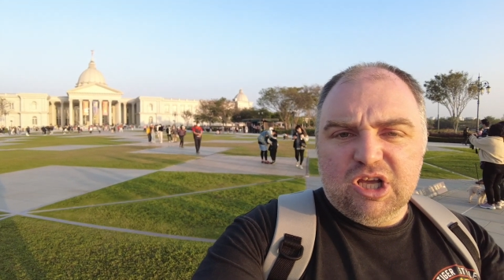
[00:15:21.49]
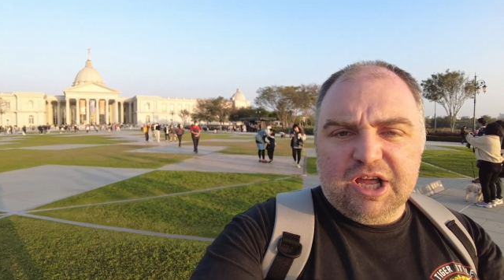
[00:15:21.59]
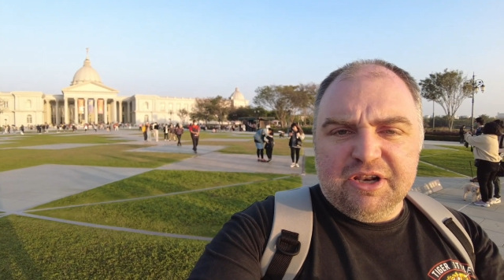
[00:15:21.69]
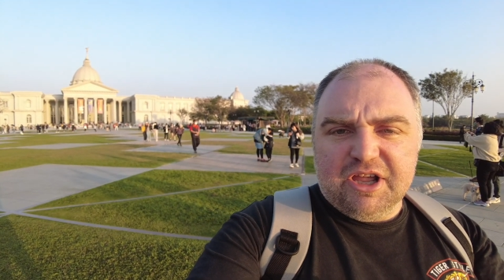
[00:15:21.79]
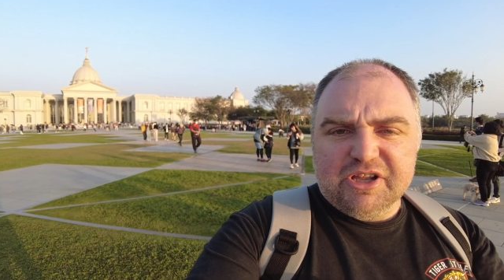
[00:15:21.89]

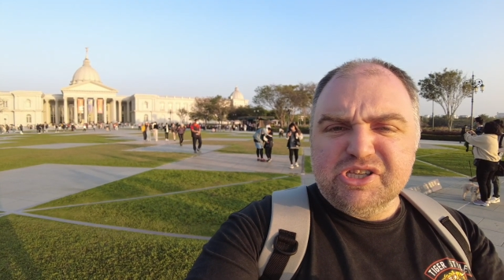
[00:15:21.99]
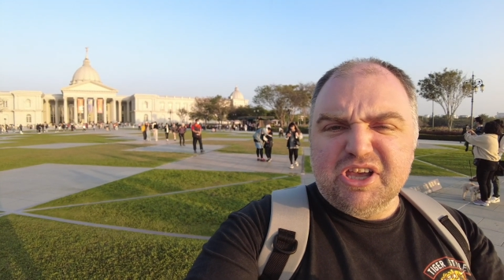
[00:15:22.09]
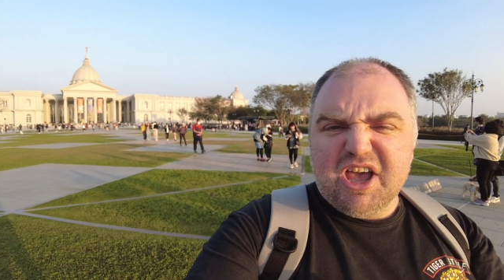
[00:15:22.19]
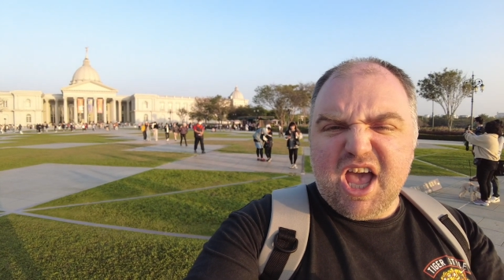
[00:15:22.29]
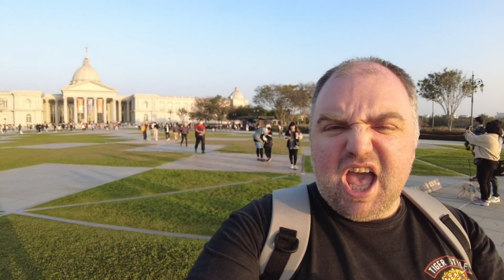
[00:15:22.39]
and it's
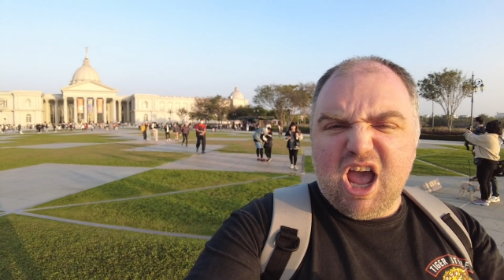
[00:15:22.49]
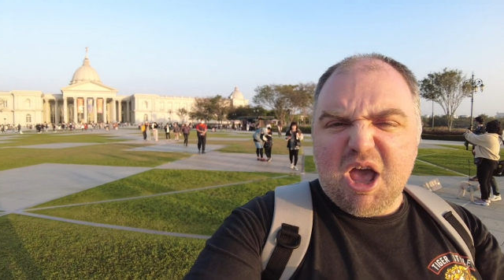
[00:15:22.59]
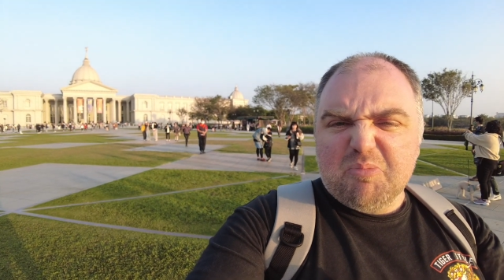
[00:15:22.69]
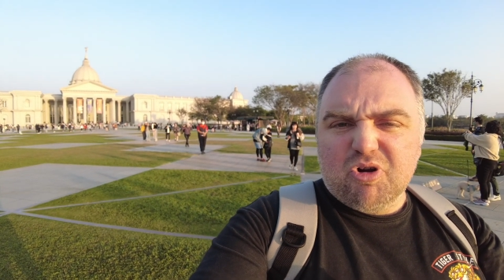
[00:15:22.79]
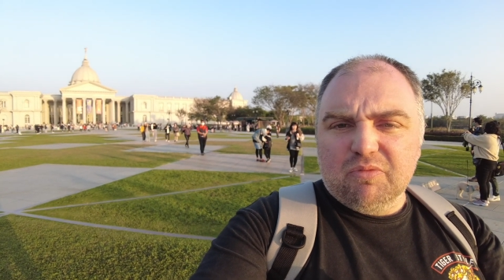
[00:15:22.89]

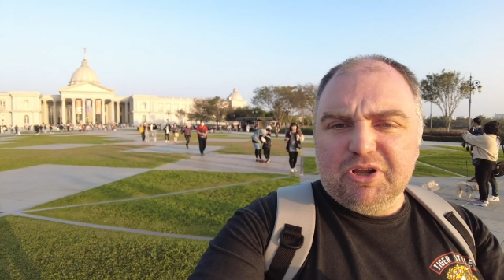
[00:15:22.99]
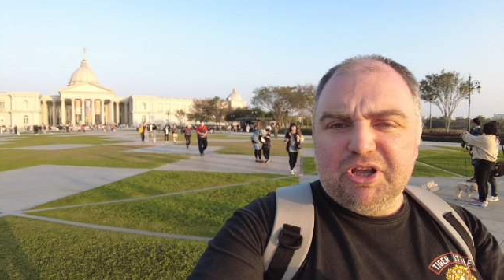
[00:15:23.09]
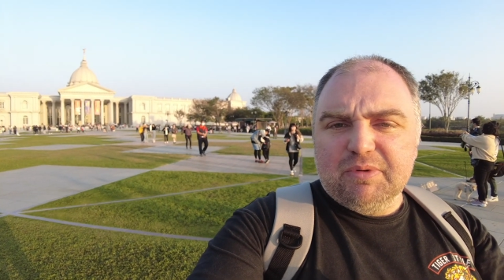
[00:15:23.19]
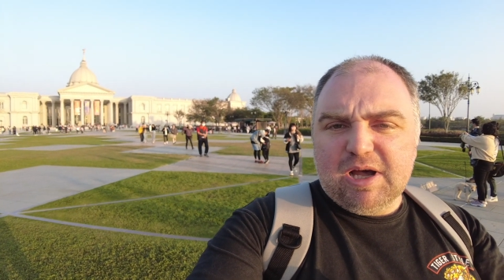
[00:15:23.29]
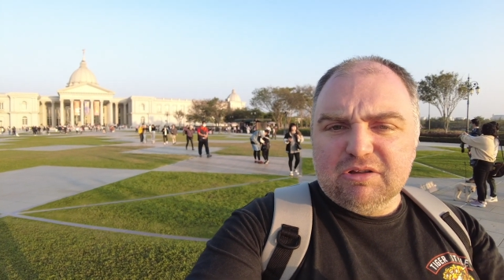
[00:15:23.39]

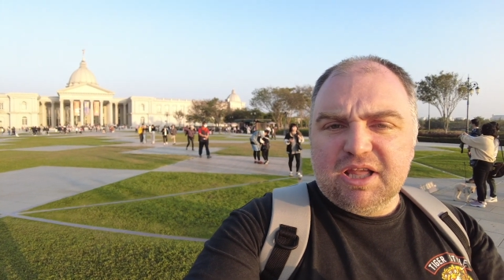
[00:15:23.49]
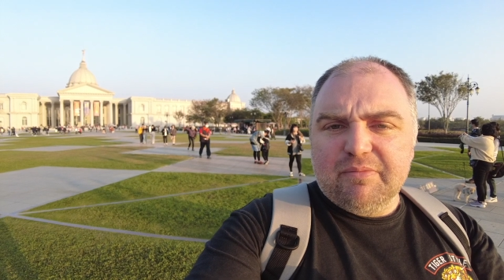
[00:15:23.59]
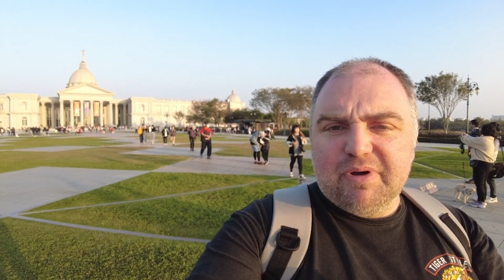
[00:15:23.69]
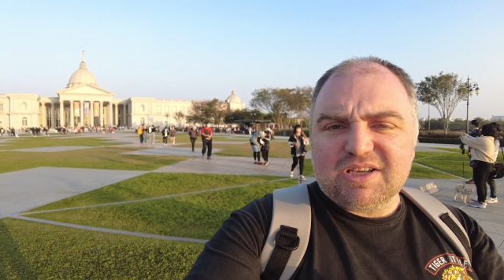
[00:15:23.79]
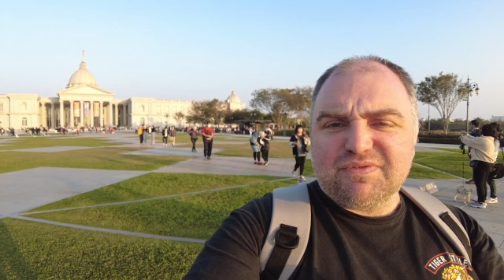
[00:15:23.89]
probably about
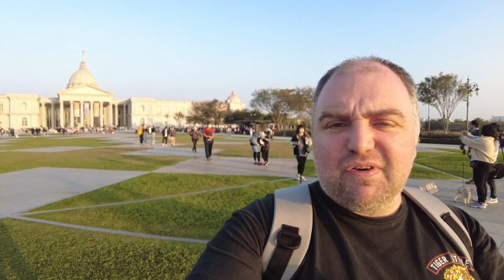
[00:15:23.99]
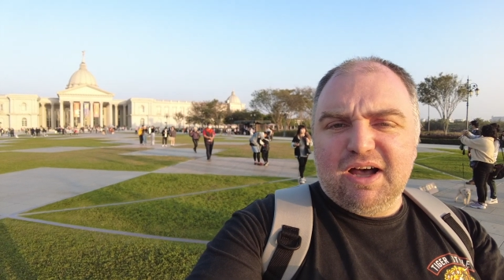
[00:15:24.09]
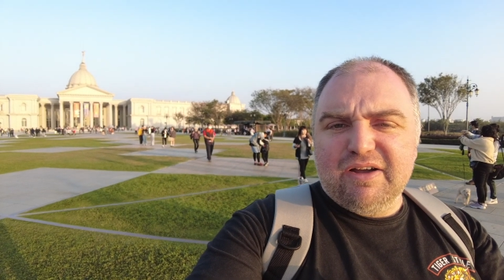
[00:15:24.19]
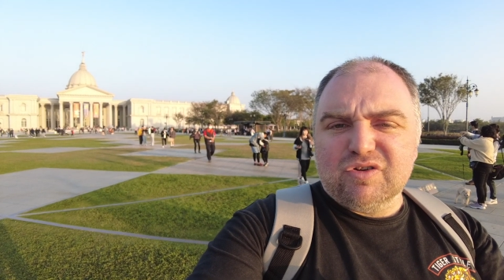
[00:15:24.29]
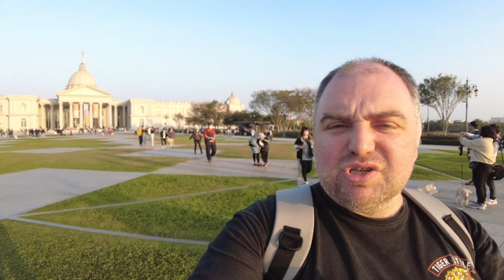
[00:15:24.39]

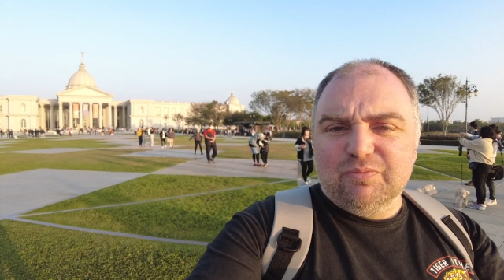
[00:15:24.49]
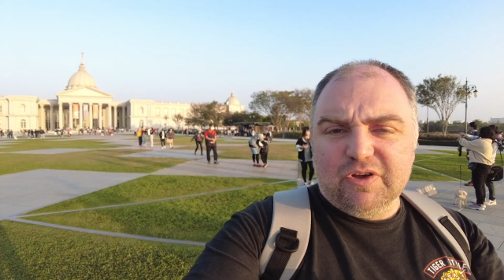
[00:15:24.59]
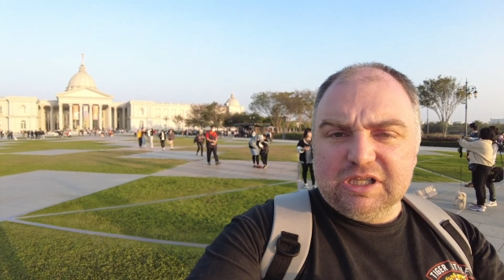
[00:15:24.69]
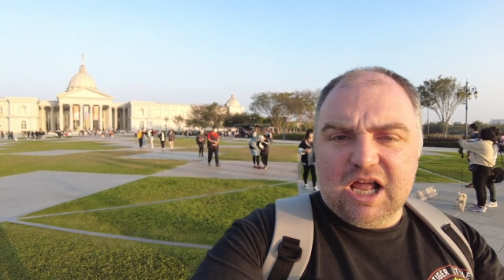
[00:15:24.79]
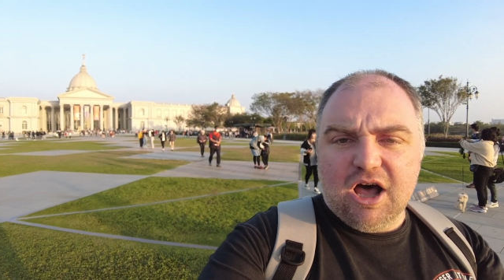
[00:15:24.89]
5:10 or
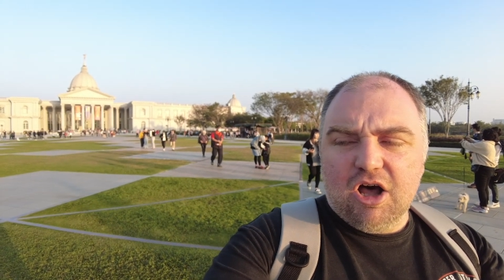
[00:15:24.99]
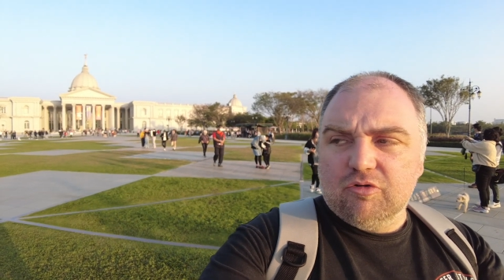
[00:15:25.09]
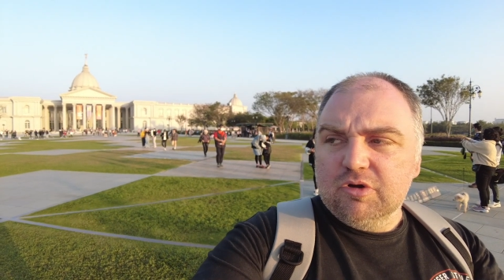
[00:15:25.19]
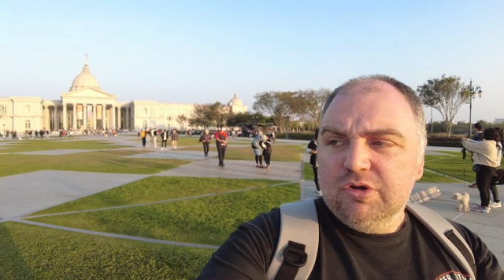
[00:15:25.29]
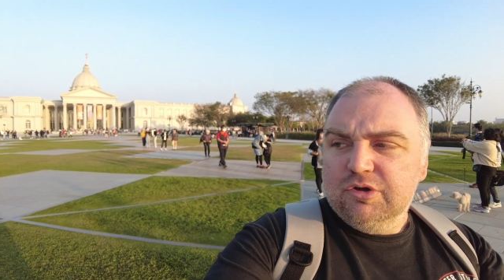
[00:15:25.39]
something
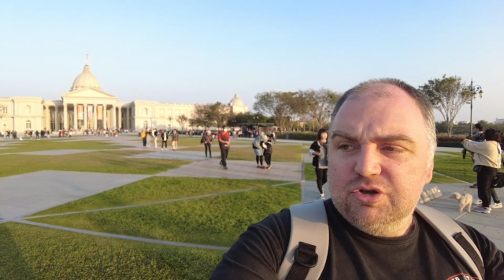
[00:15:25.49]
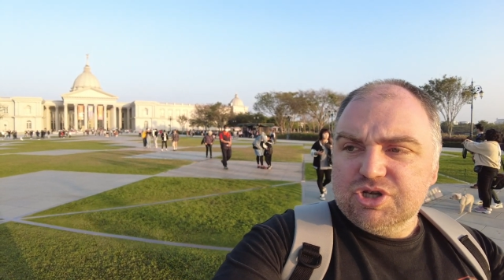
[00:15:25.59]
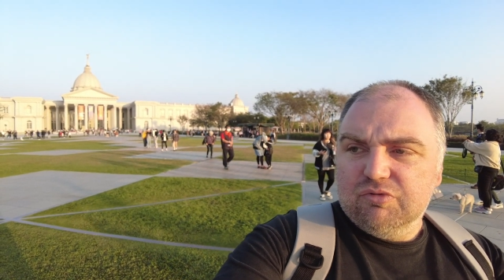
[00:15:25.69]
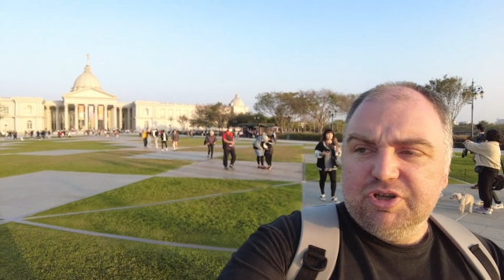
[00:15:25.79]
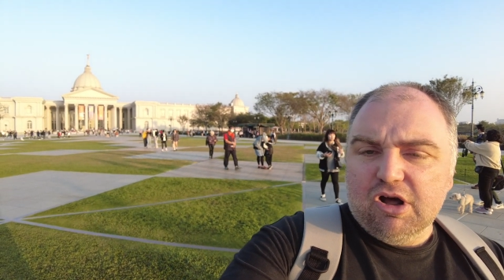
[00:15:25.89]
now,
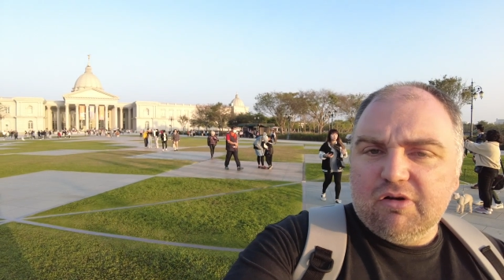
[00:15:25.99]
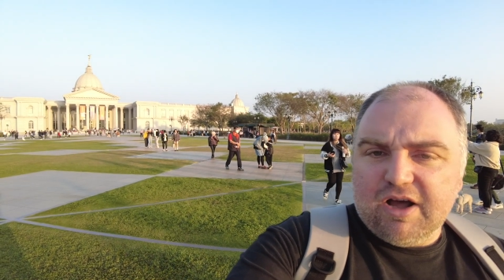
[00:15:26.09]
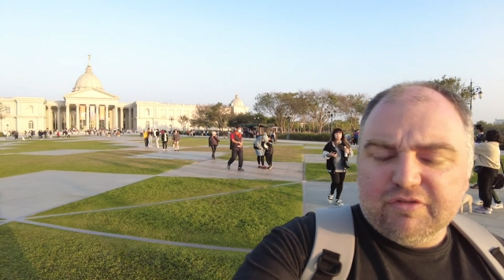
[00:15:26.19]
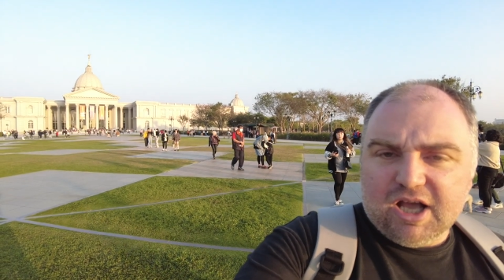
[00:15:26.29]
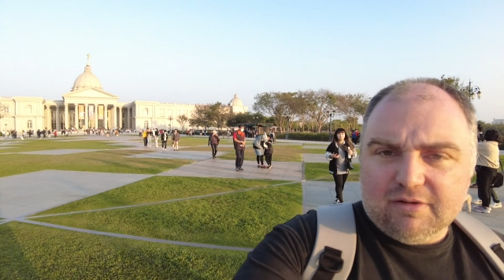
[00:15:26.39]
so we don't
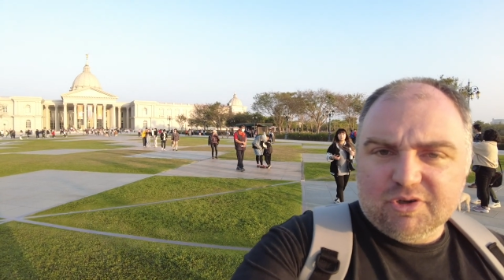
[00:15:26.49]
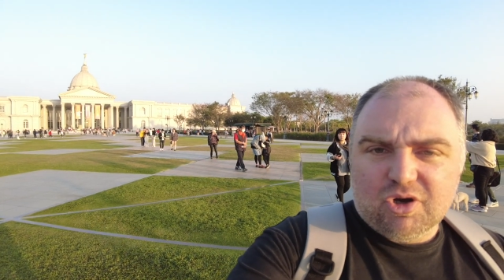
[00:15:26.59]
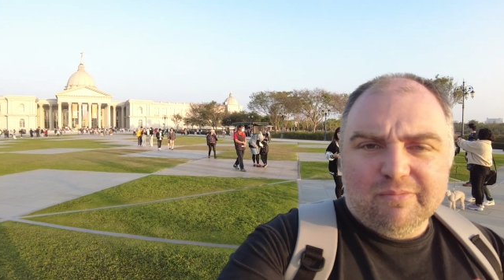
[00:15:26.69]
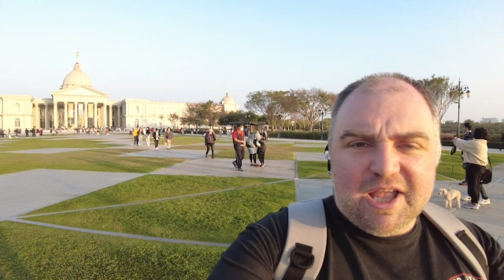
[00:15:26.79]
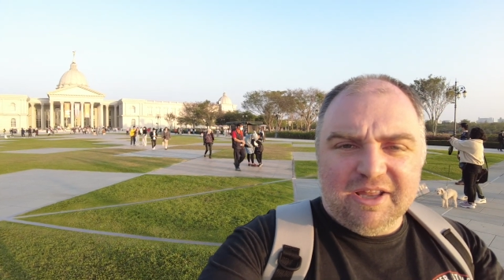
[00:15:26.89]
have time to
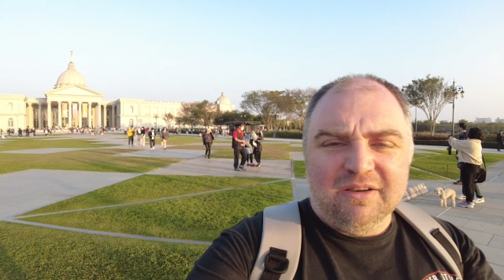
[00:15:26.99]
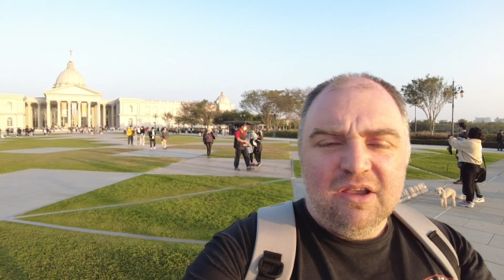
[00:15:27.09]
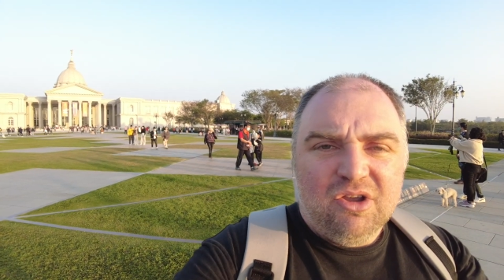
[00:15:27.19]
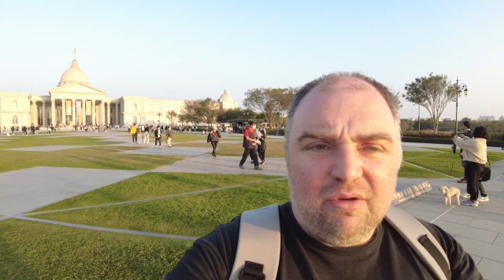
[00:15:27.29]
come in.